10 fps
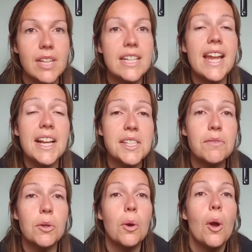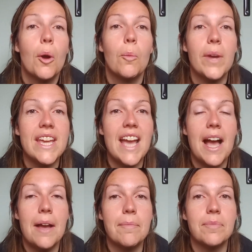Next of all,
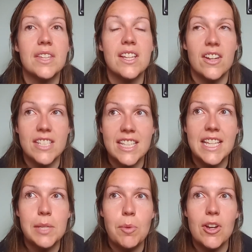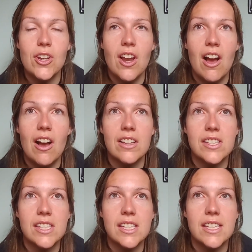I did this one
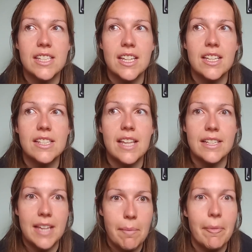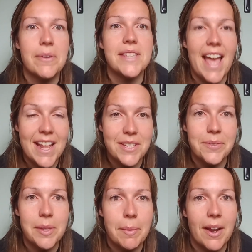last September. It was the end of
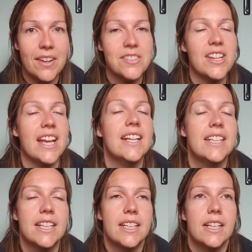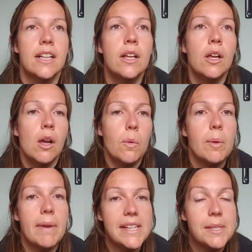summer last year. We
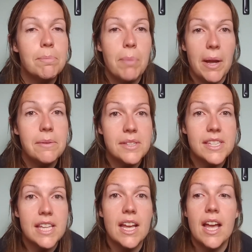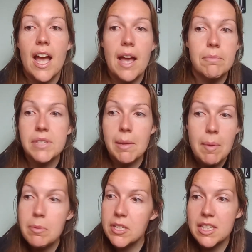made some boats. Some
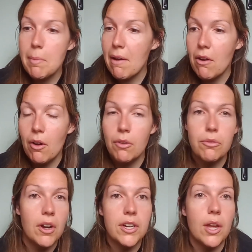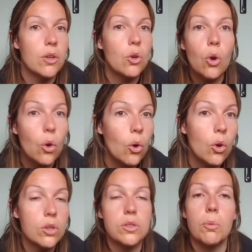people did them out of, I don't know,
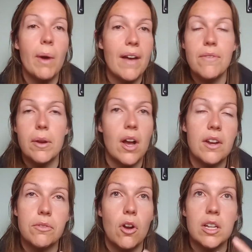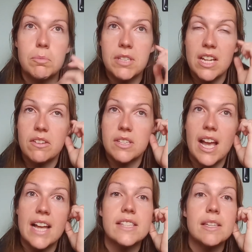corks or whatever kind of craft materials I
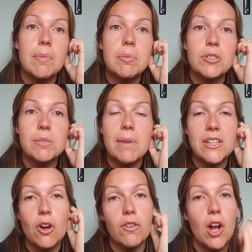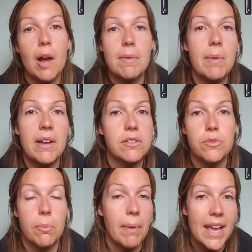had. Some people just made origami boats
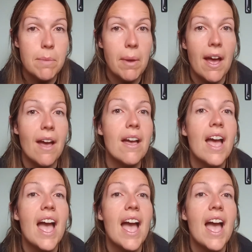from paper.